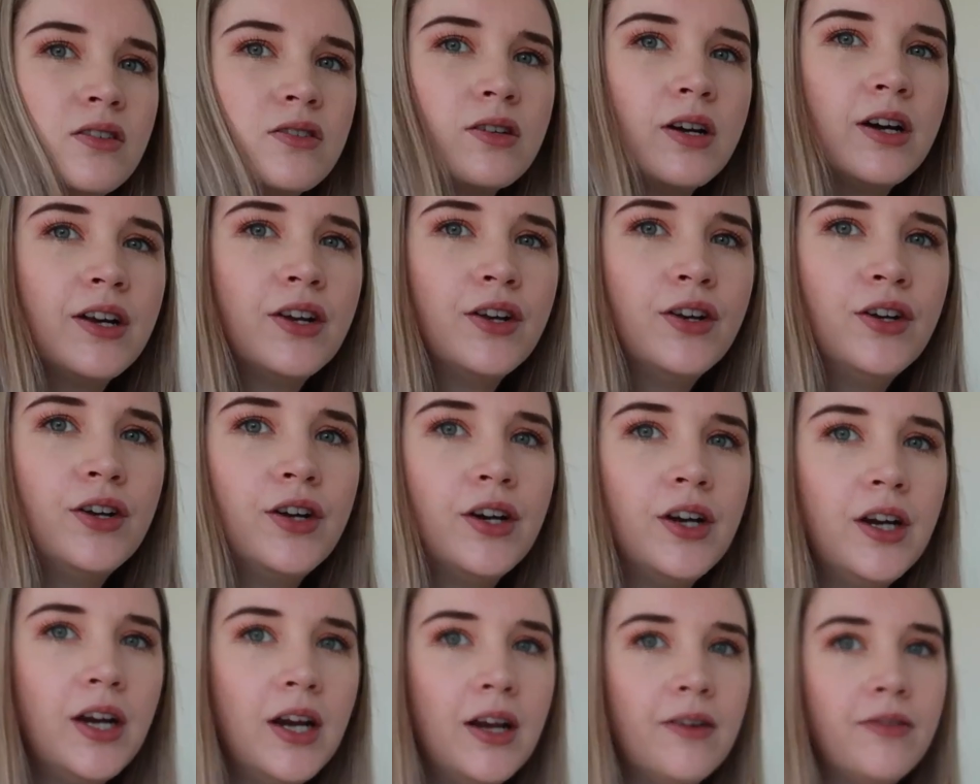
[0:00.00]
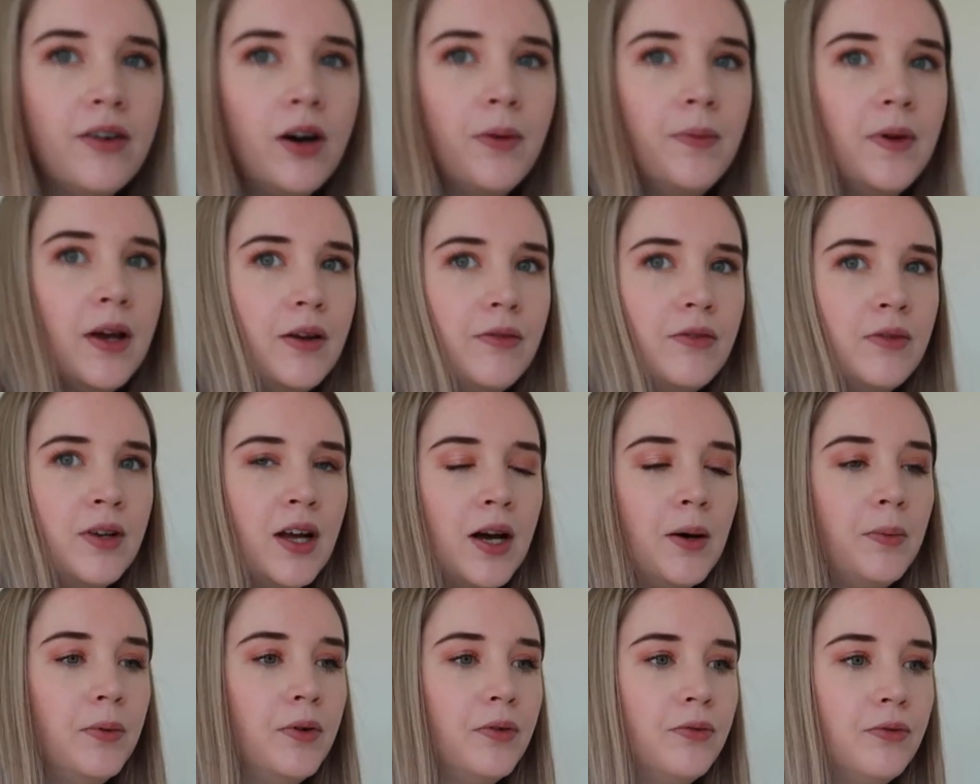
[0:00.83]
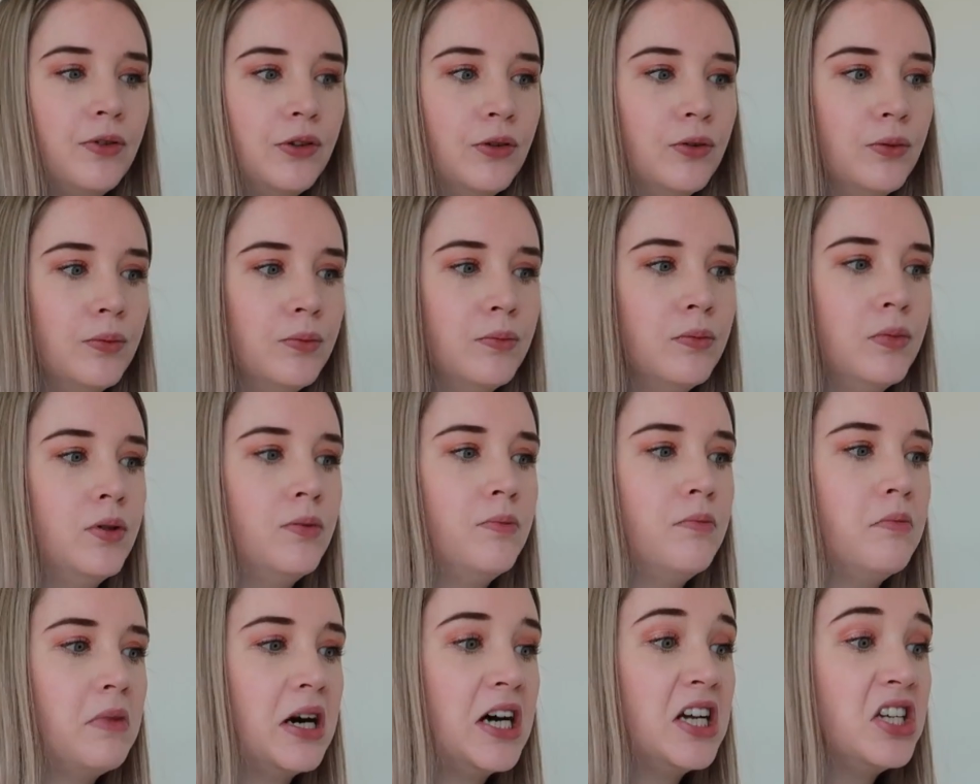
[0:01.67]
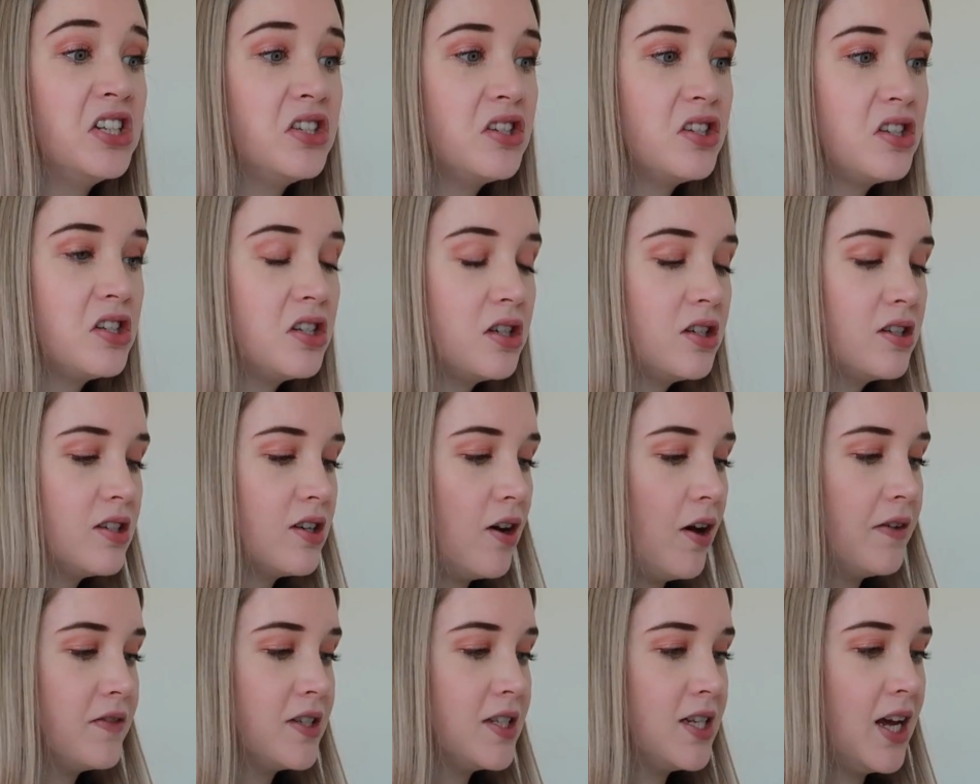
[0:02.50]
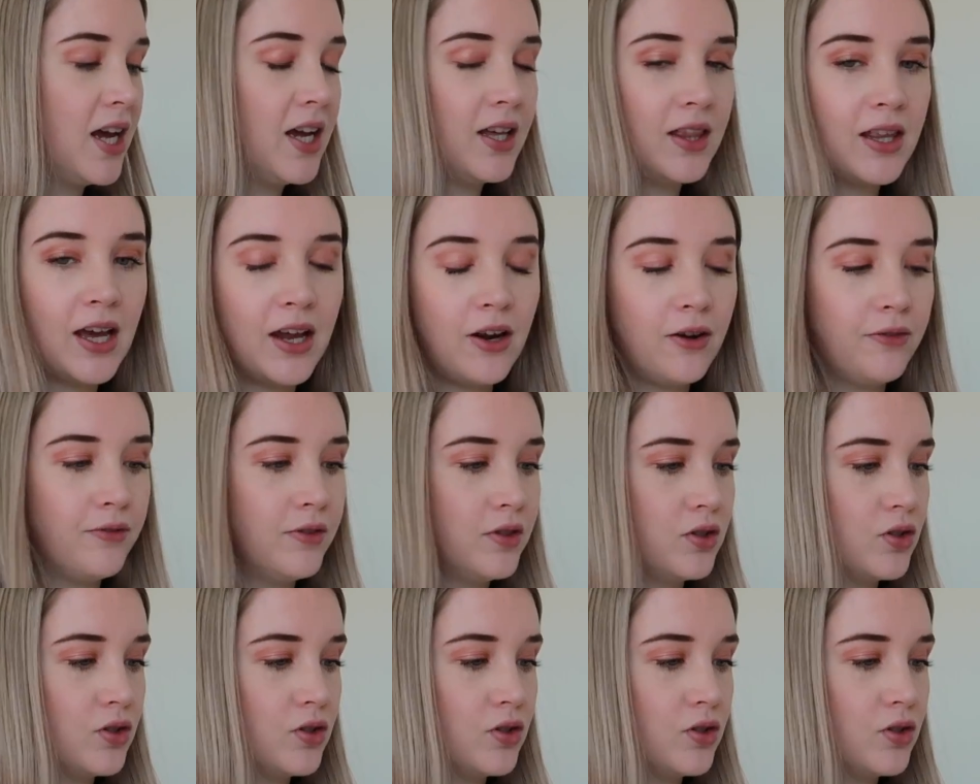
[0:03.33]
So I don't know if I'll be even able to film much because I'll have to take that off the